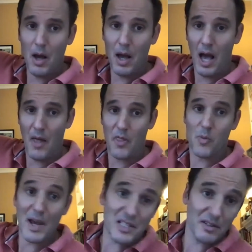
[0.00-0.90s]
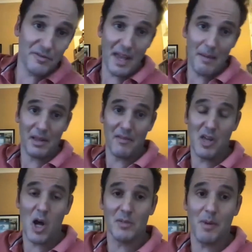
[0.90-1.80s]
uh, the rest of the family, the
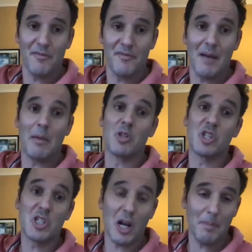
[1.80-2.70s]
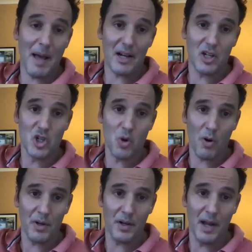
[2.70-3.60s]
Aldabaan family, was stuck back in
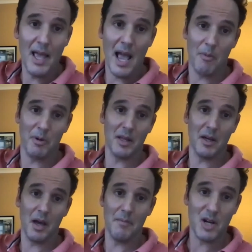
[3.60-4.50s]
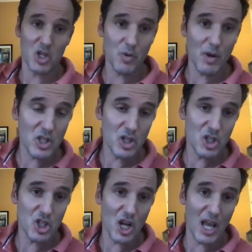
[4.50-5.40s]
Jordan. And when the administrations
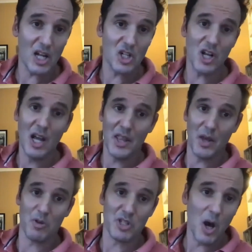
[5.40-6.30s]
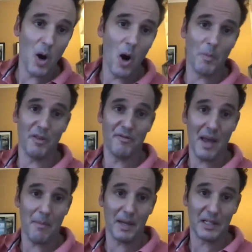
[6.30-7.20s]
changed, there was no hope that the
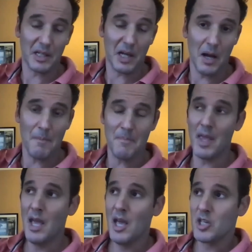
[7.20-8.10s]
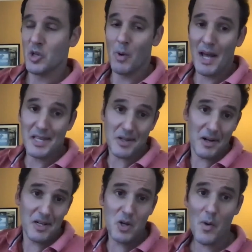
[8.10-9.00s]
family could come. So what I
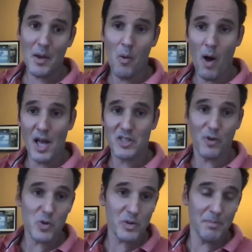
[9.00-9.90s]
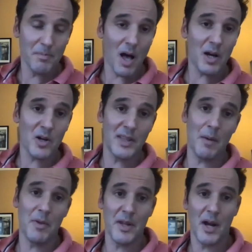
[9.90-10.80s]
started doing was first with Maher and then
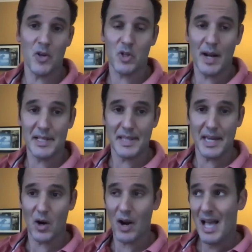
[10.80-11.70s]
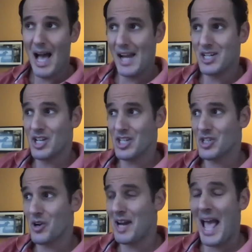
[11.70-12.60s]
with another translator, I just
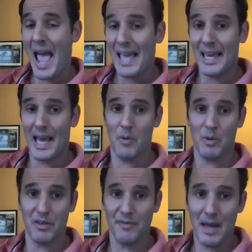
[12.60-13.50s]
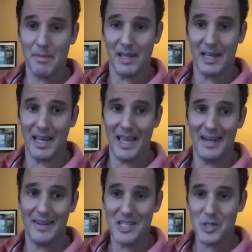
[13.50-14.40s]
started hanging out with the family.
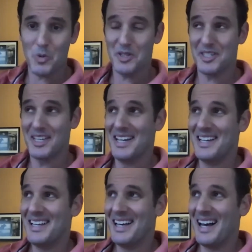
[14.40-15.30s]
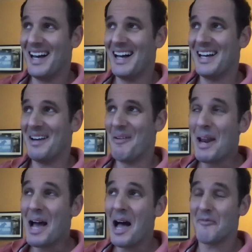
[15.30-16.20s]
And this was uh, went
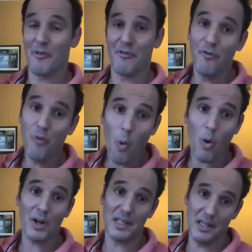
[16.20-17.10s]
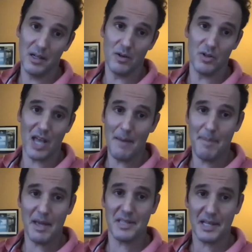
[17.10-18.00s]
on for four years. I
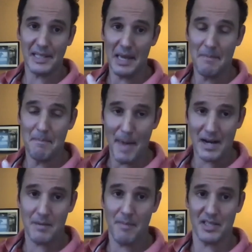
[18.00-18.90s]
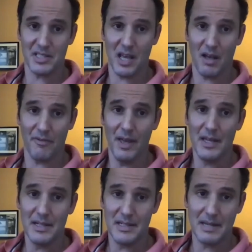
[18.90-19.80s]
basically embedded myself
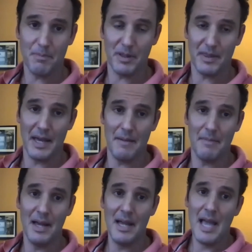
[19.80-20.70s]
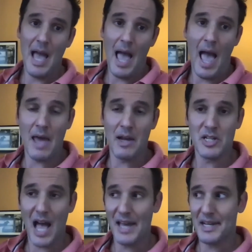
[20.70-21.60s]
deep with them.
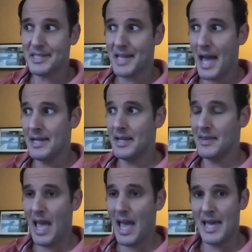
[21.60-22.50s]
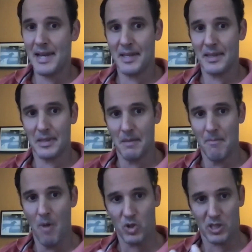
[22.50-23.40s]
And I decided in the end that the
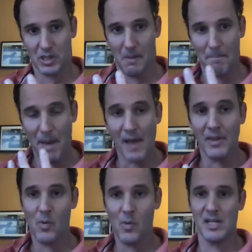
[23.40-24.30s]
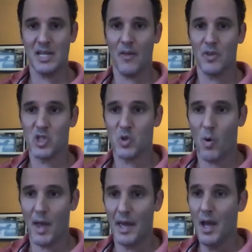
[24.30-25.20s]
most compelling way to tell the
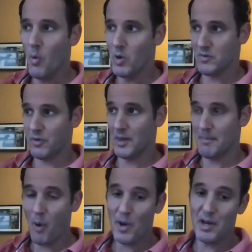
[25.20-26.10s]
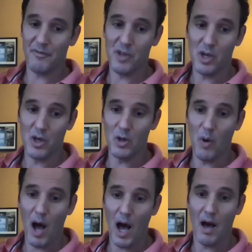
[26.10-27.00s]
story was from the point of view
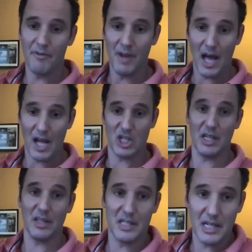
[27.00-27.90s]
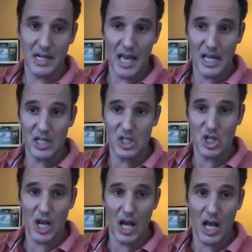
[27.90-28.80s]
of Naji, the
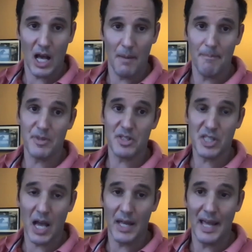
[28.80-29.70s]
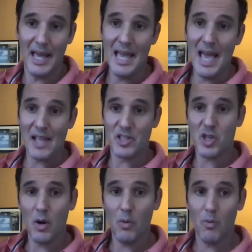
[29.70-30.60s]
teenage uh, son. And
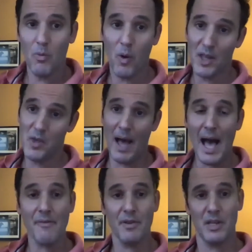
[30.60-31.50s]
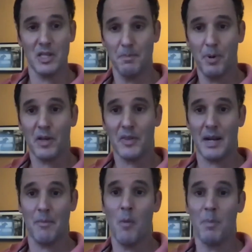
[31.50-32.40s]
so, what you have in this book that
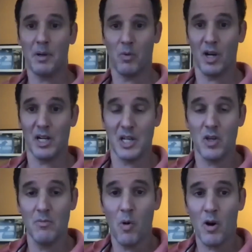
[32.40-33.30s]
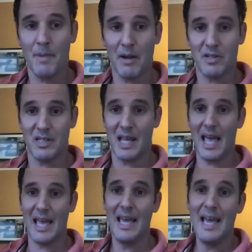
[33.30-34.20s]
I'm hoping we're going to tell you more about
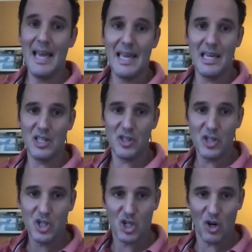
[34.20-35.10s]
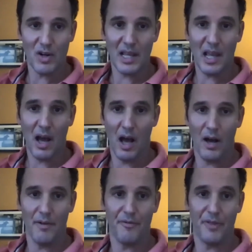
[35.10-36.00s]
today is the journey
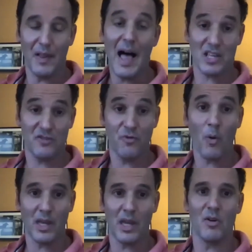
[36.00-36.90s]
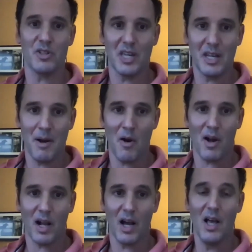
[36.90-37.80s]
of the last four years in
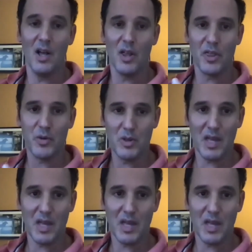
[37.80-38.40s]
America through the